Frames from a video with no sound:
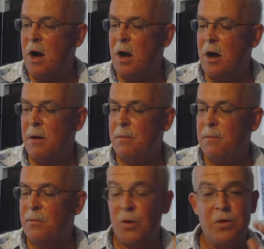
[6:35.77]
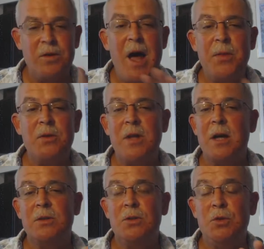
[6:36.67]
So it's not the
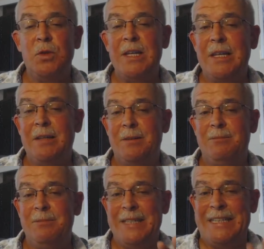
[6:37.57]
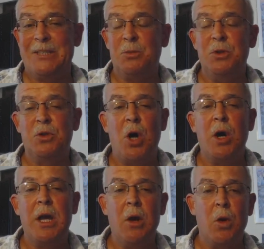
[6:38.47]
stocks that you think it is when you're
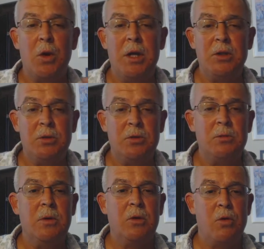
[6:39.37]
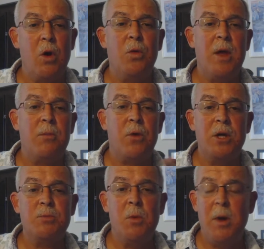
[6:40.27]
talking earnings growth and
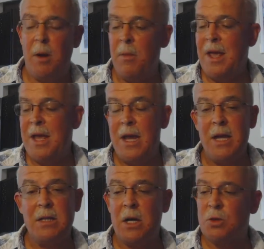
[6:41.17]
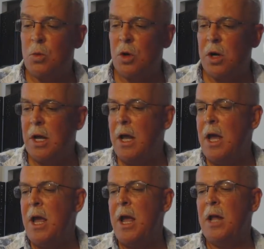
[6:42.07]
price momentum. It does work.
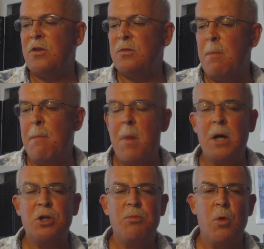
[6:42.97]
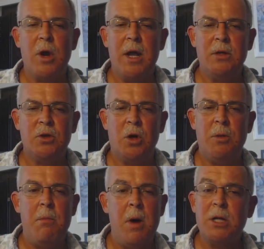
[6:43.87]
It's much more
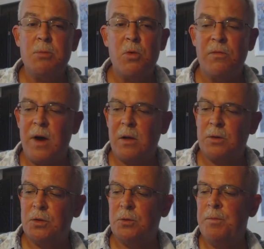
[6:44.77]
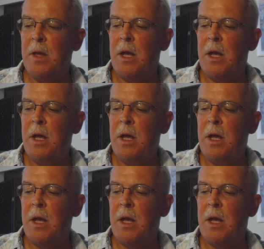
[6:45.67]
hands-on, much more volatile.